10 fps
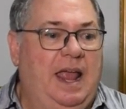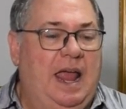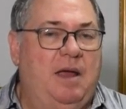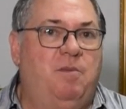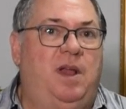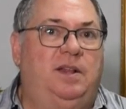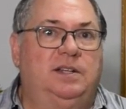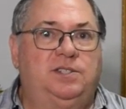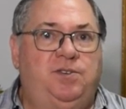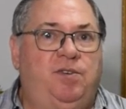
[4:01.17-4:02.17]
And while
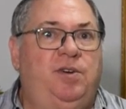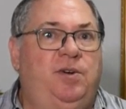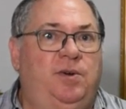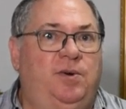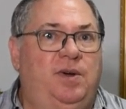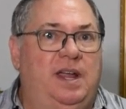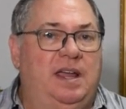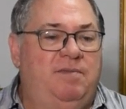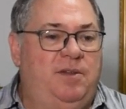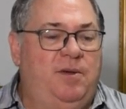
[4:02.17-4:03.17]
it's true,
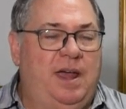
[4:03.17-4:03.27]
if you